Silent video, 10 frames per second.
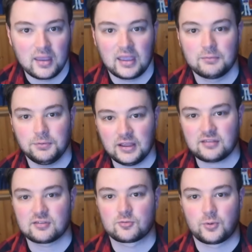in
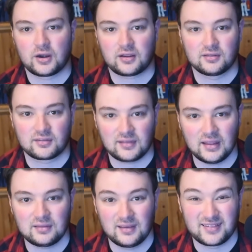places where
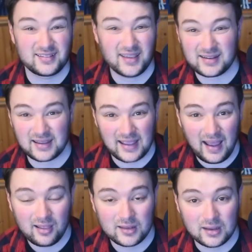consent is a
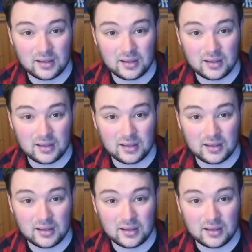technicality.